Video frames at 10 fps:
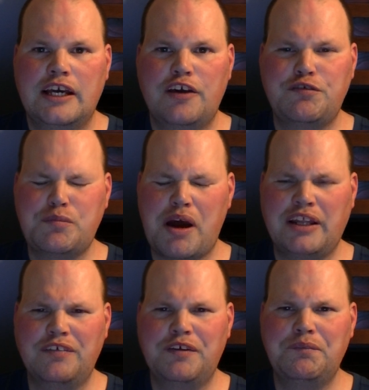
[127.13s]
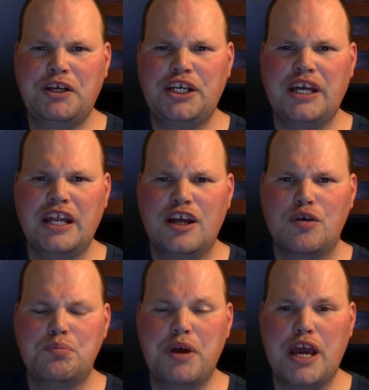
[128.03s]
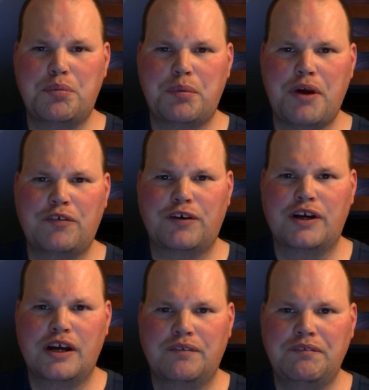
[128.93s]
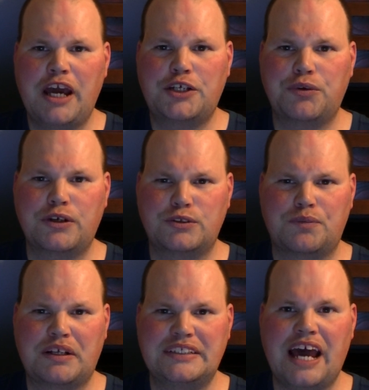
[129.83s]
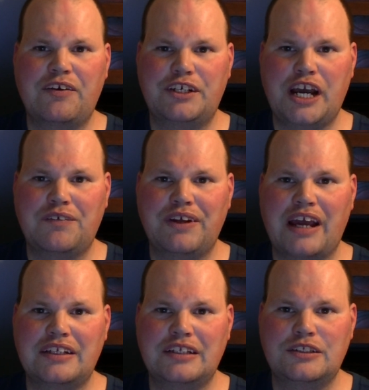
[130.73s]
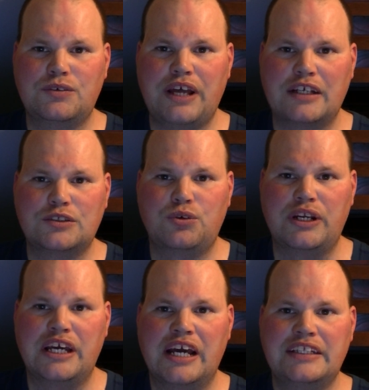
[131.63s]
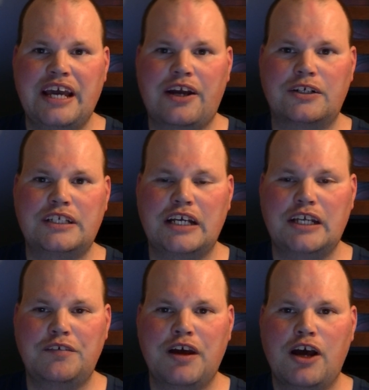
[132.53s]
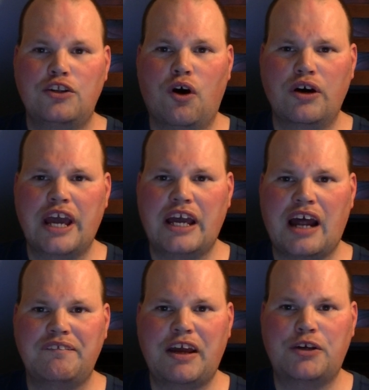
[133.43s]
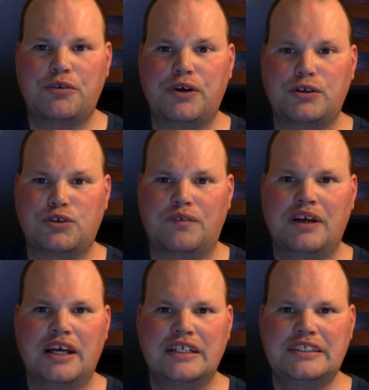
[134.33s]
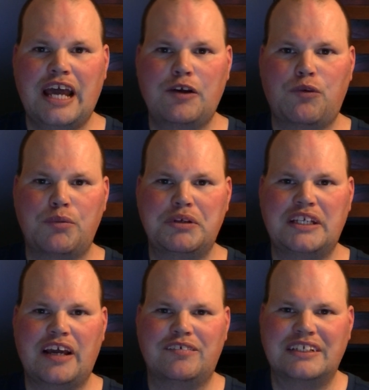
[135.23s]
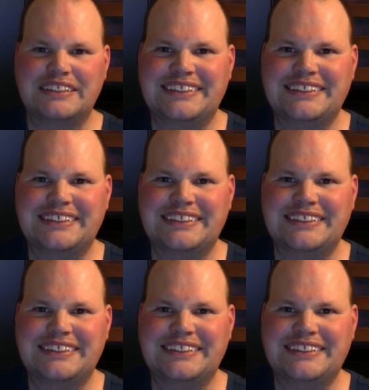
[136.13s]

If anybody living in Michigan, be prepared for major winter storm on Saturday, January 18, 2020. Take care, stay safe. Don't kick out a major winter storm. Stay warm, be safe.